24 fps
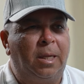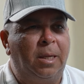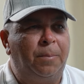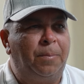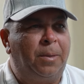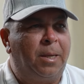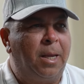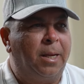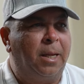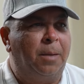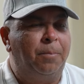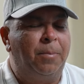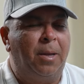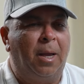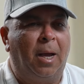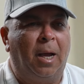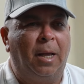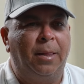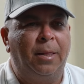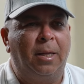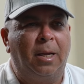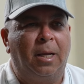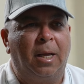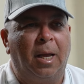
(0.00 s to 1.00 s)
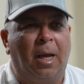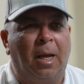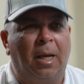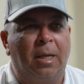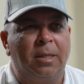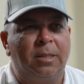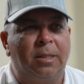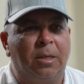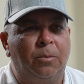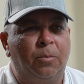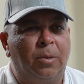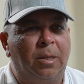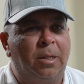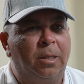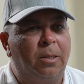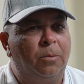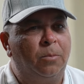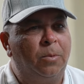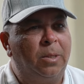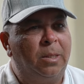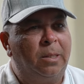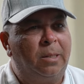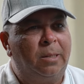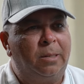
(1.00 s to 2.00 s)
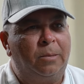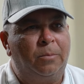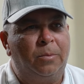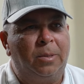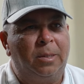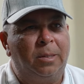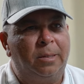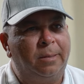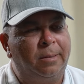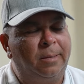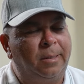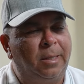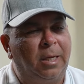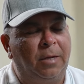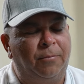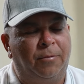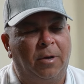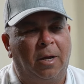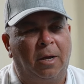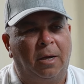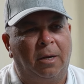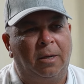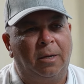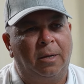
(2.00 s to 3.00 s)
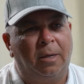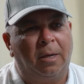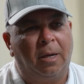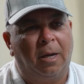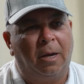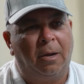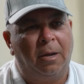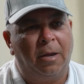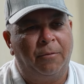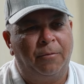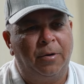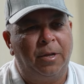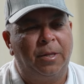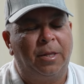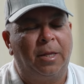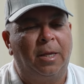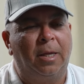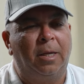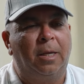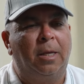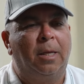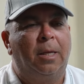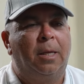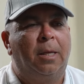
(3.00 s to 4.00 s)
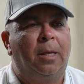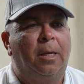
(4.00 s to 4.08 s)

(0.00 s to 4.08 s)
keep getting behind the guys, and we'll give our everything.